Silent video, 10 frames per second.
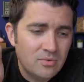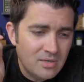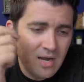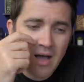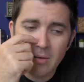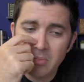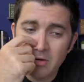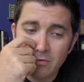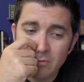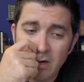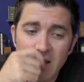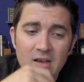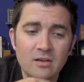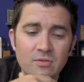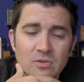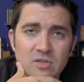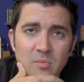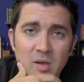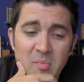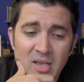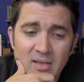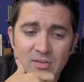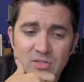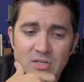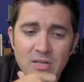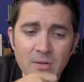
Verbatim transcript: not be afraid of using my pens.